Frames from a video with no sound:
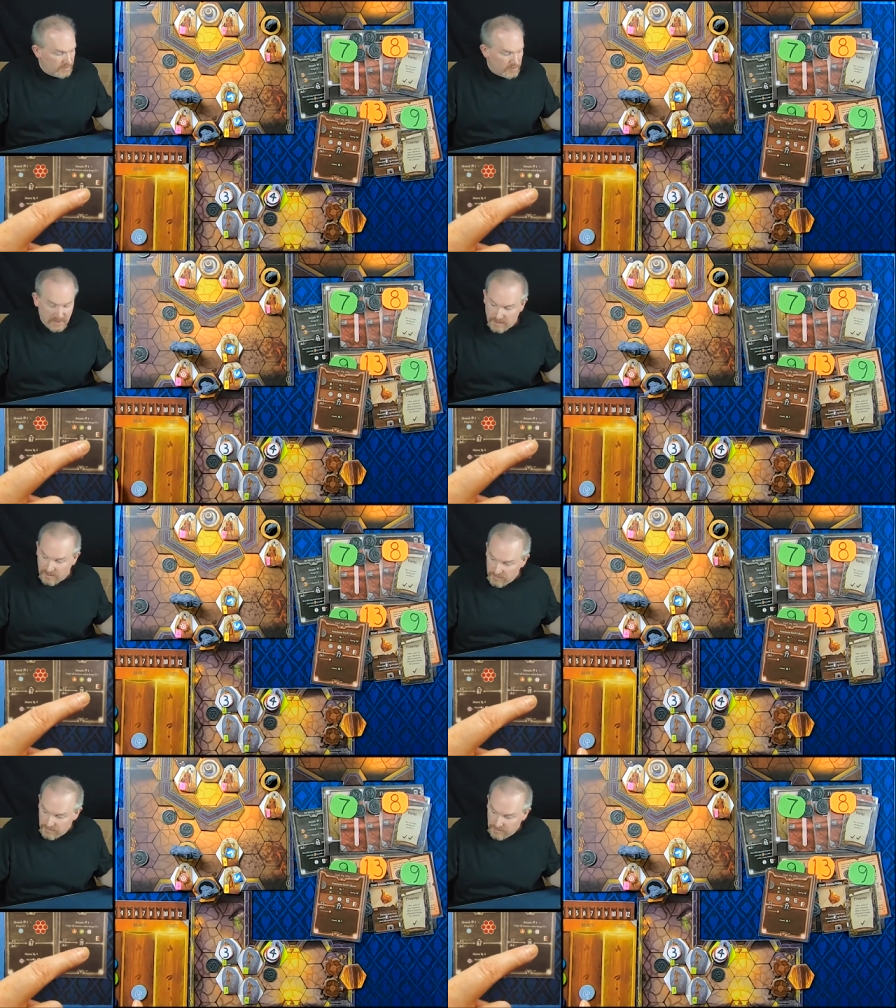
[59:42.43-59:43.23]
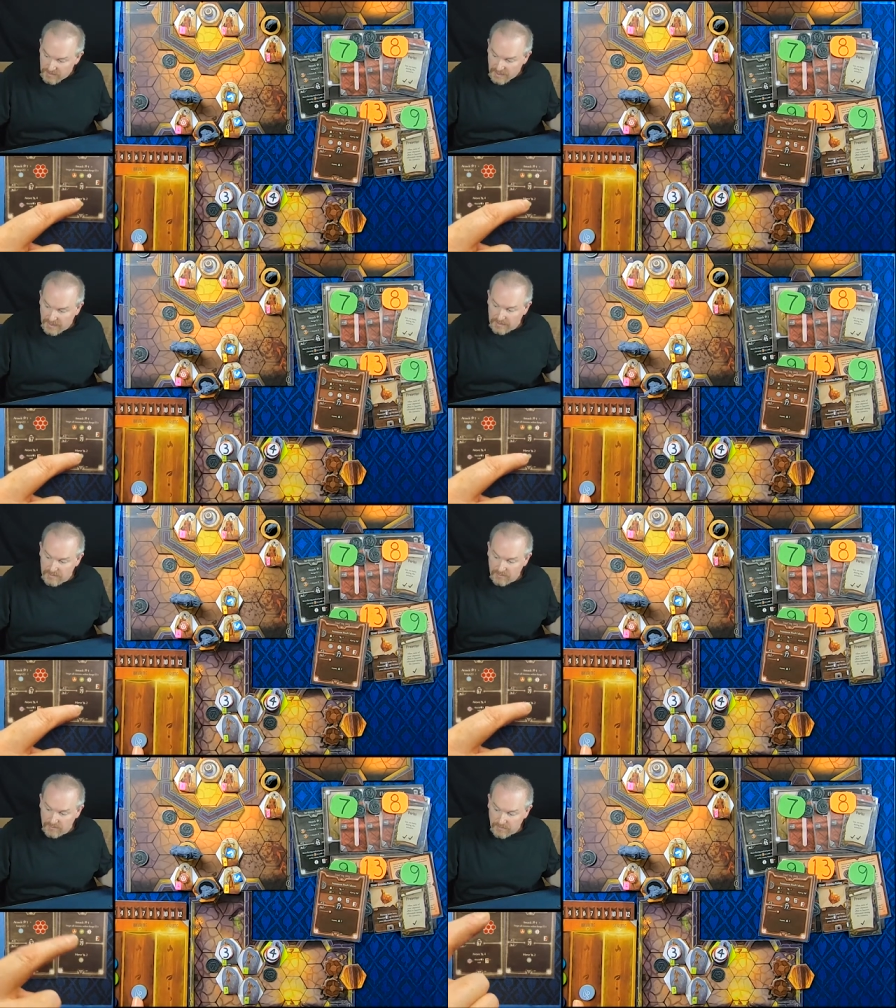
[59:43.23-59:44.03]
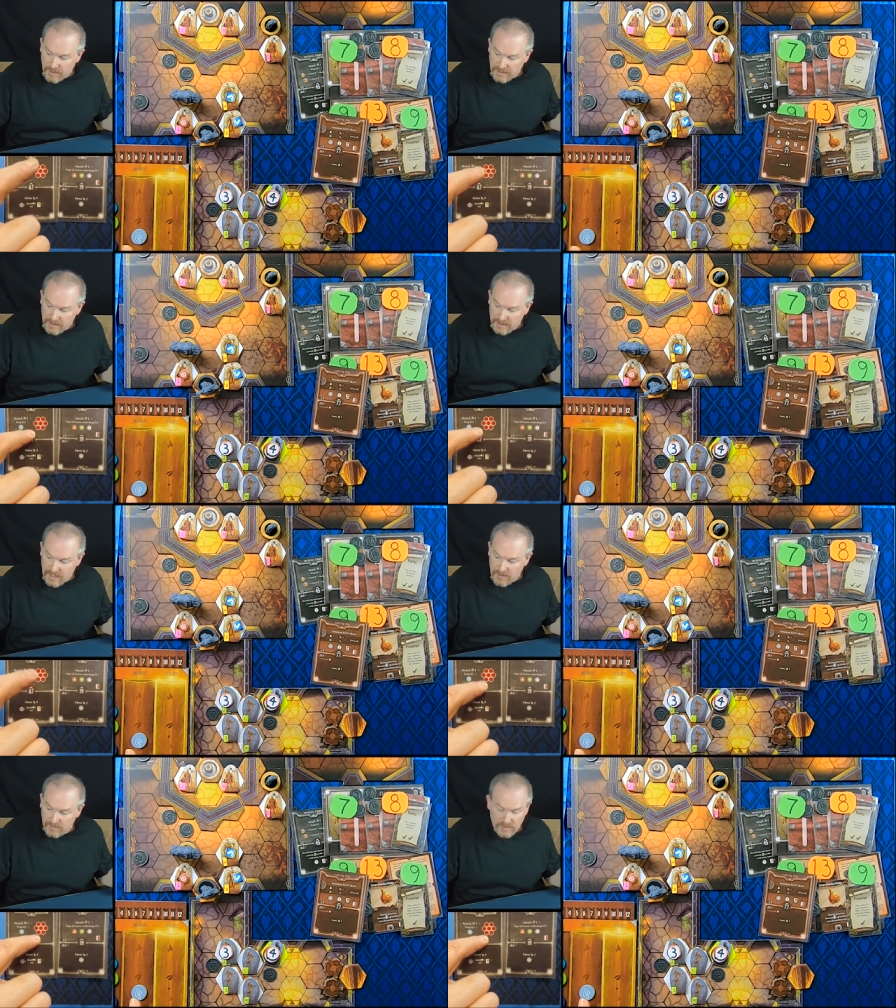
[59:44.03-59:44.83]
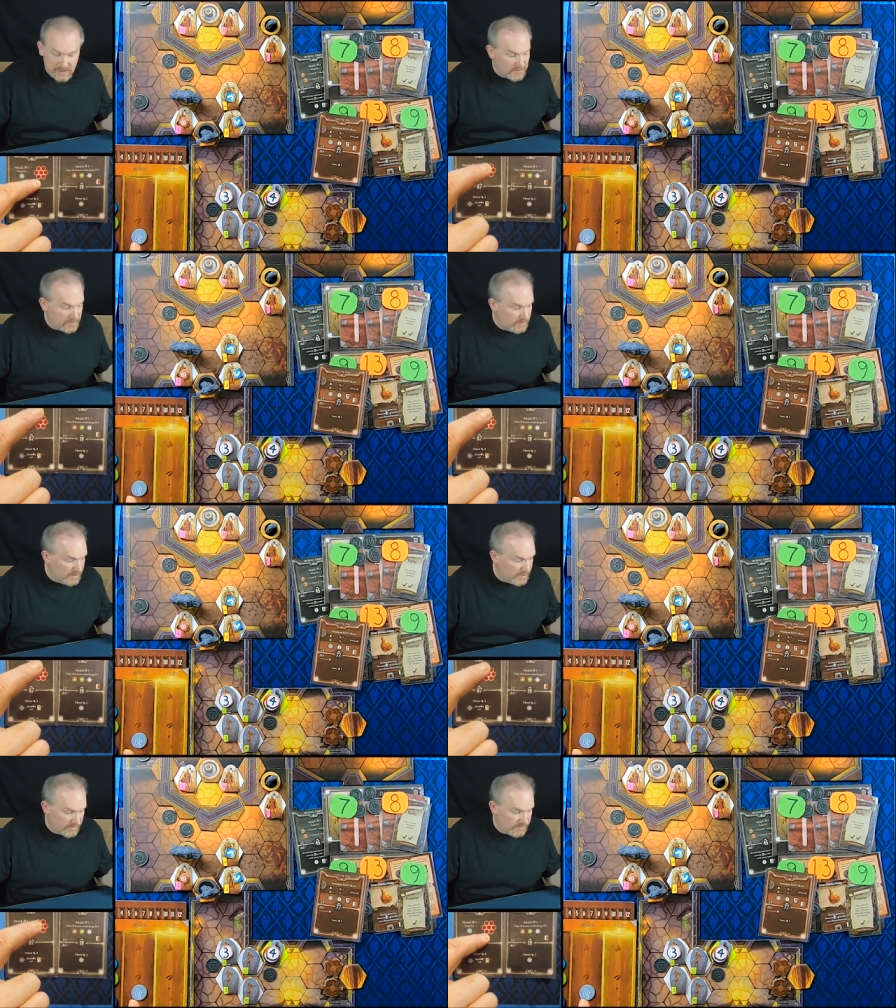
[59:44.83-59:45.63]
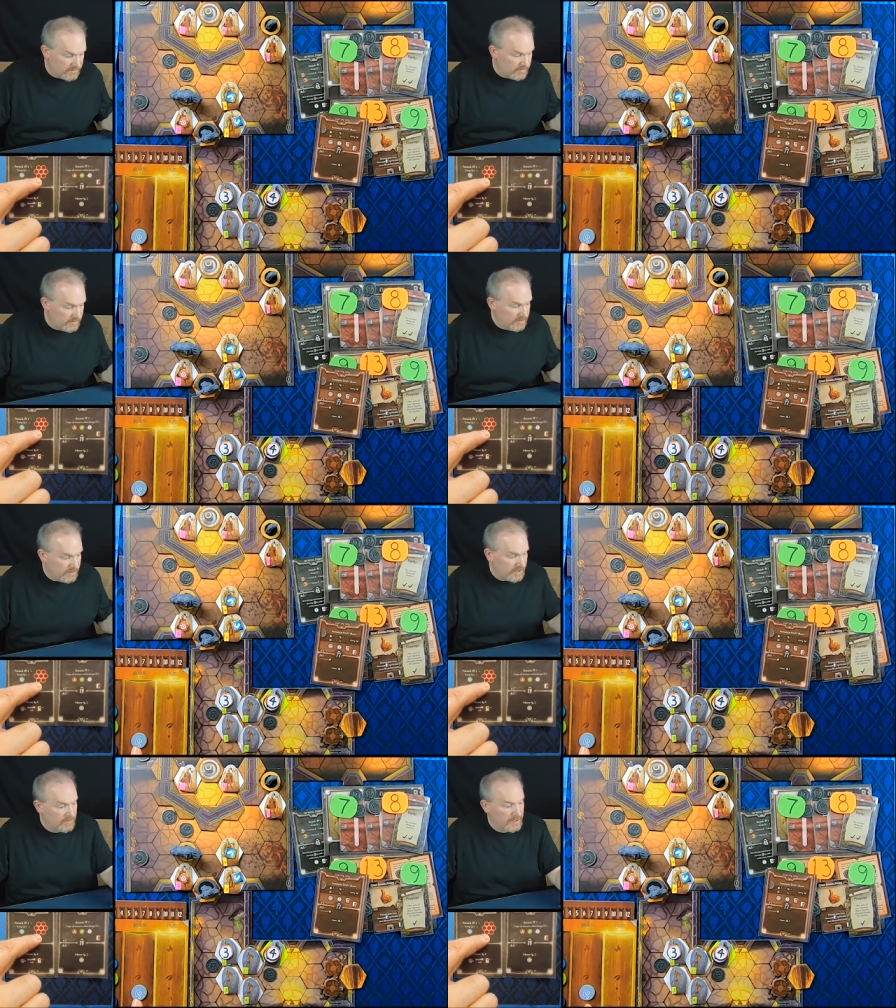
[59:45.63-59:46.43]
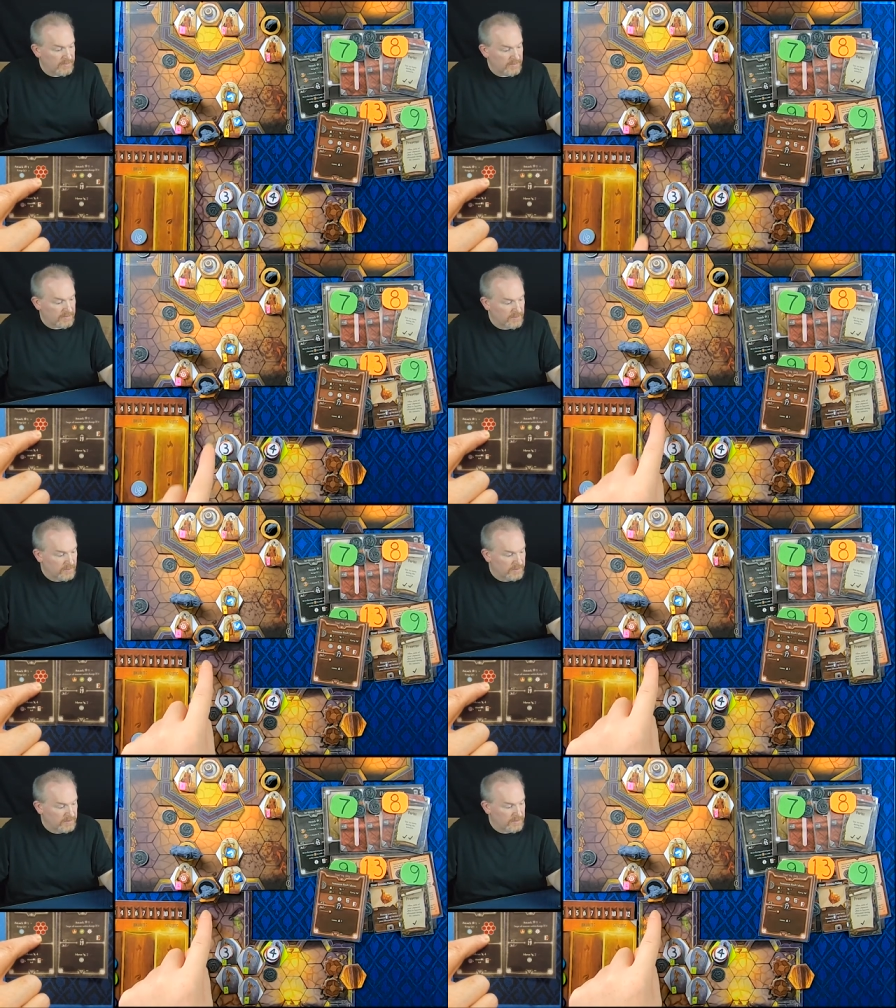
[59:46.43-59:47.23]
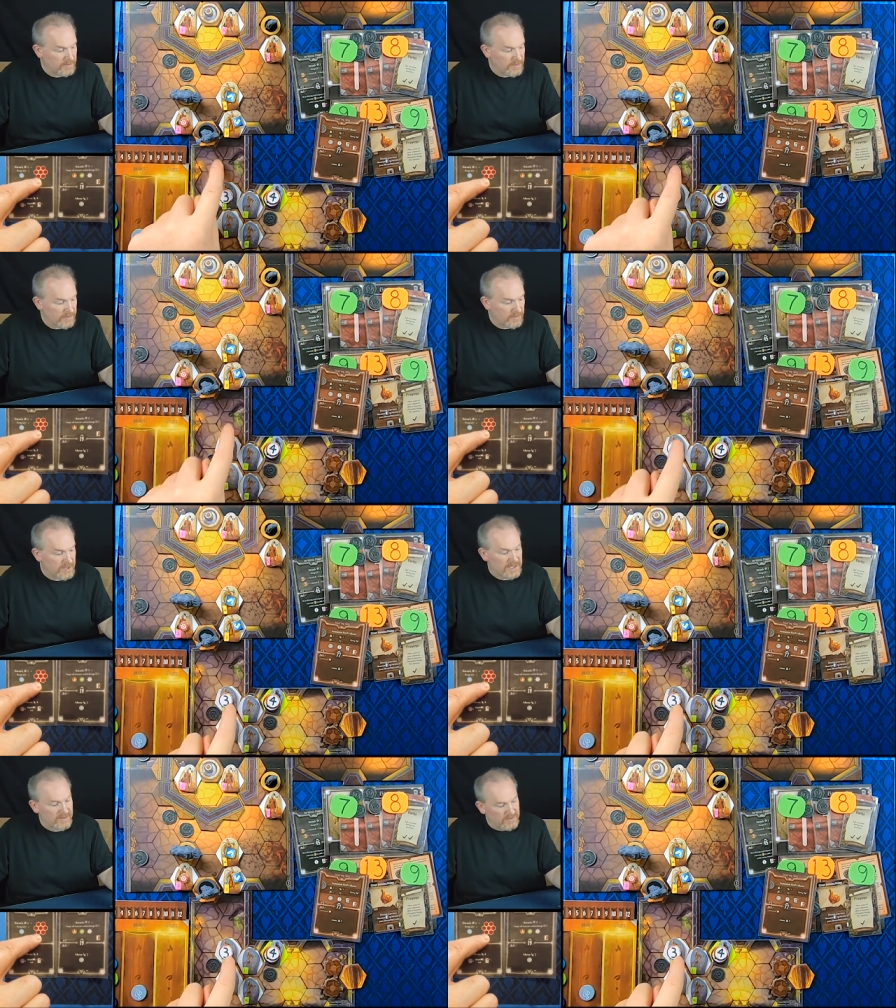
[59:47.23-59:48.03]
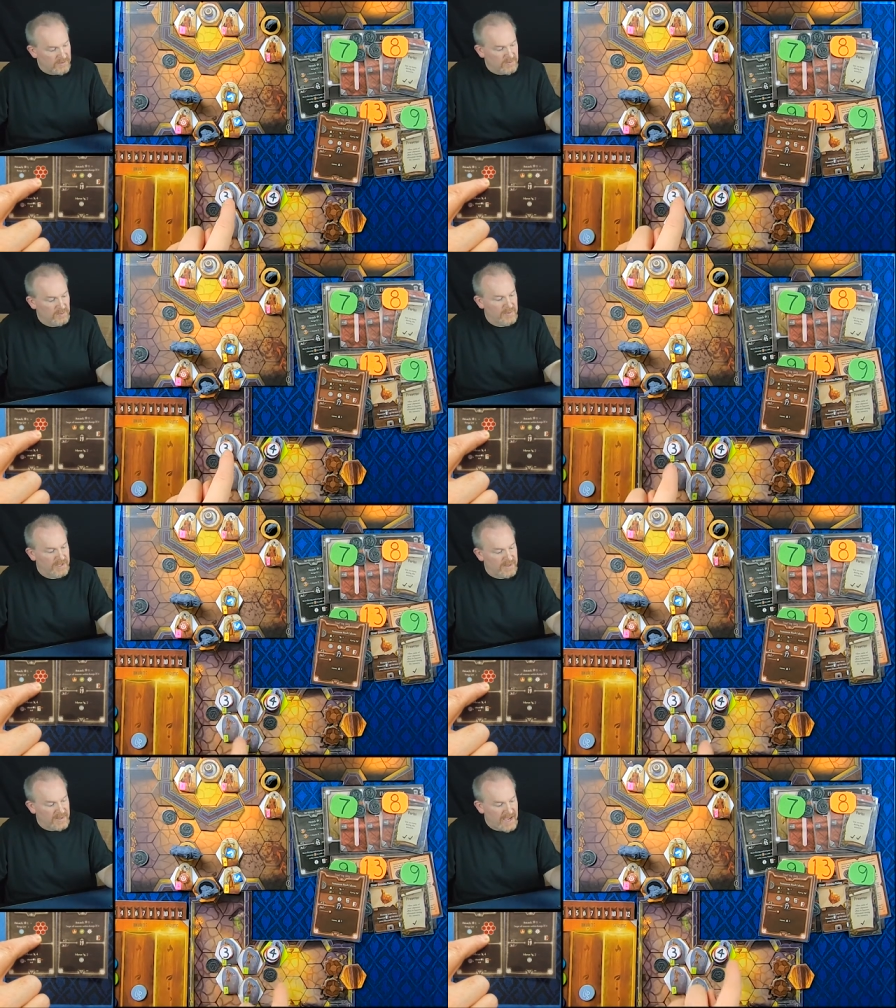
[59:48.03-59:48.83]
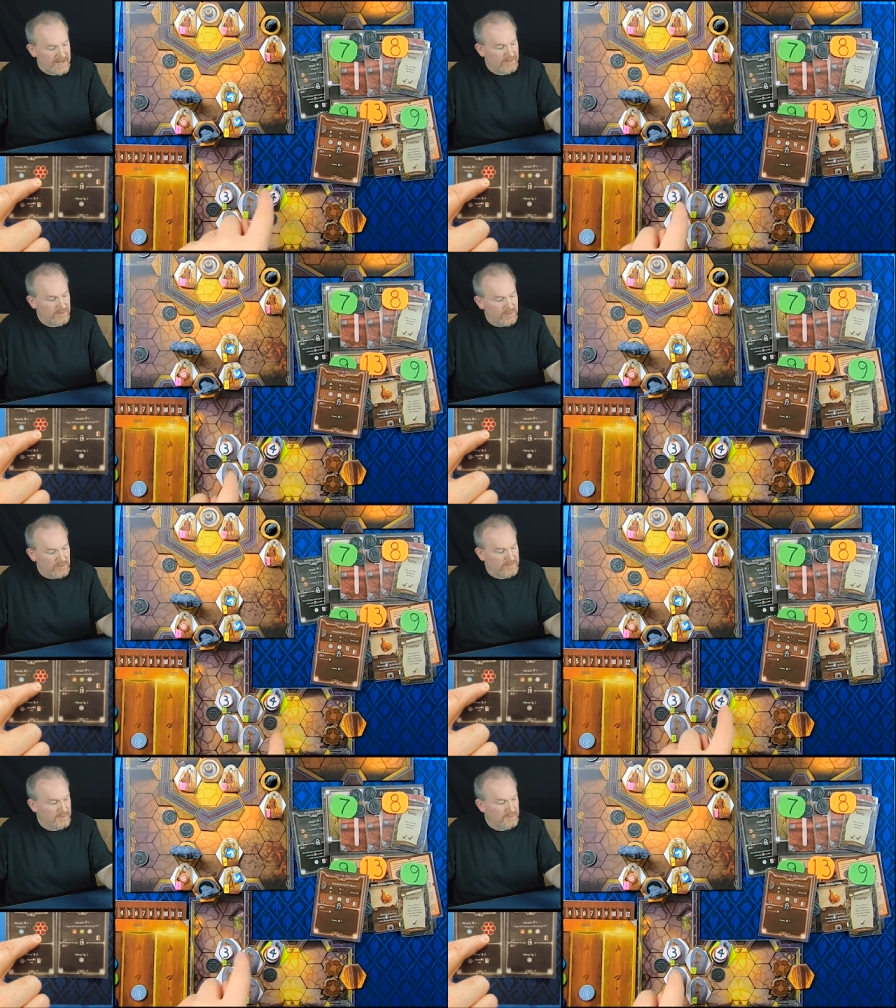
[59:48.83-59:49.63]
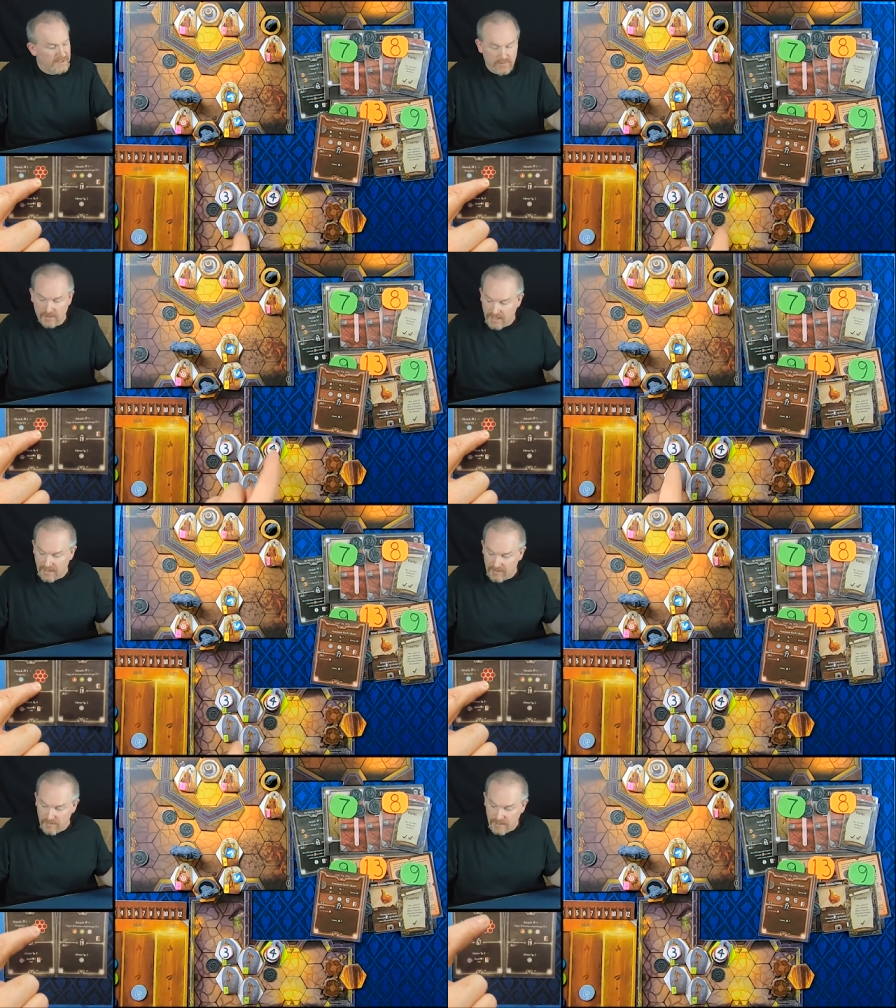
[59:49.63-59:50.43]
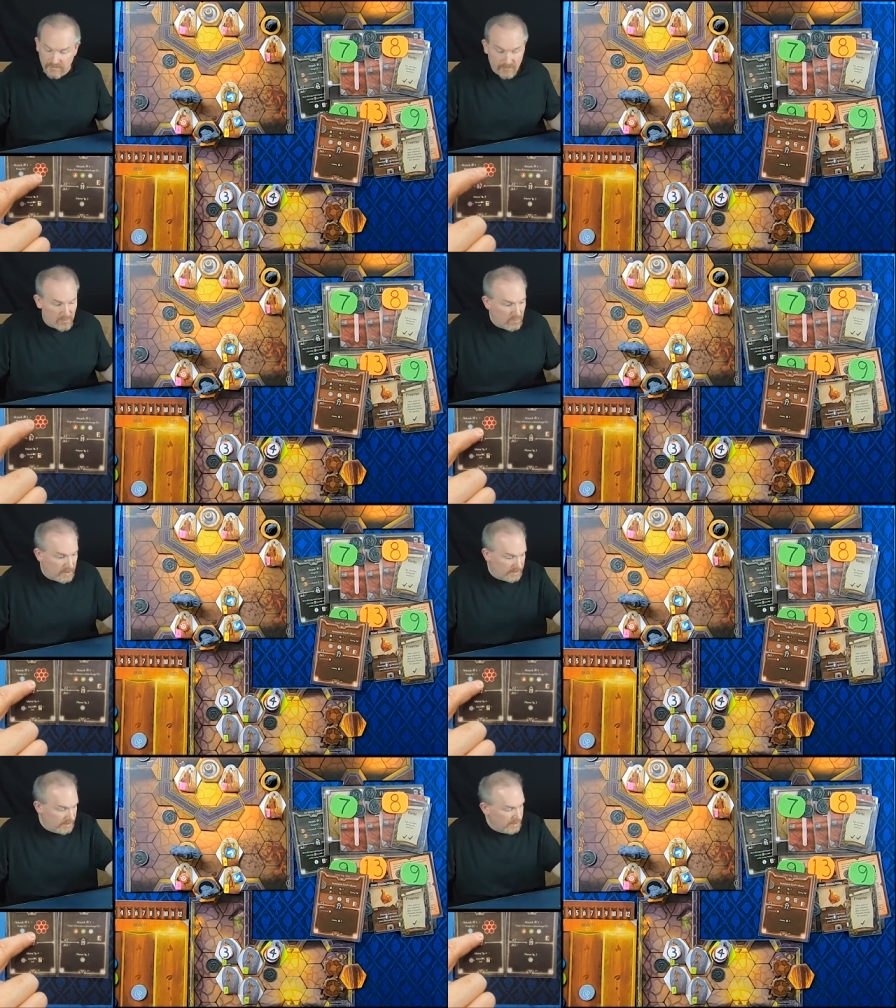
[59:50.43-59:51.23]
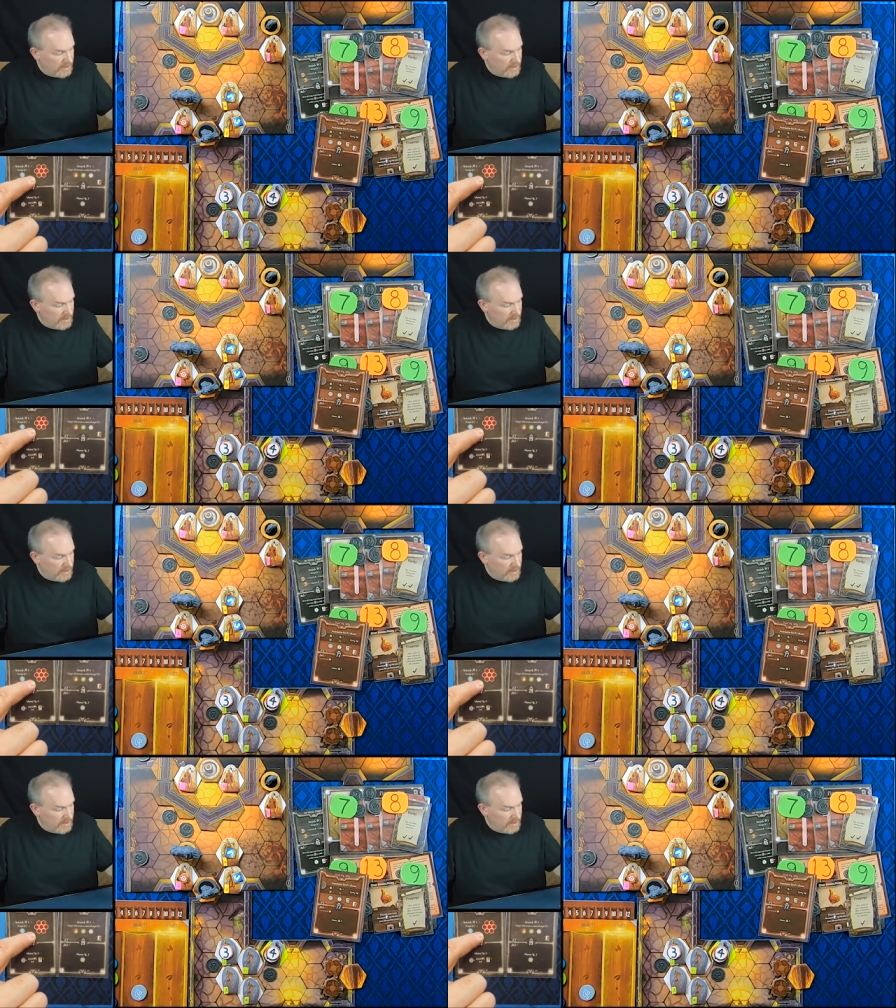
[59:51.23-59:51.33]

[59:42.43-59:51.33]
But we're going to use that right now when we do this at range 3, 1, 2, 3. So we'll make that our whole template. We'll hit everybody for 1,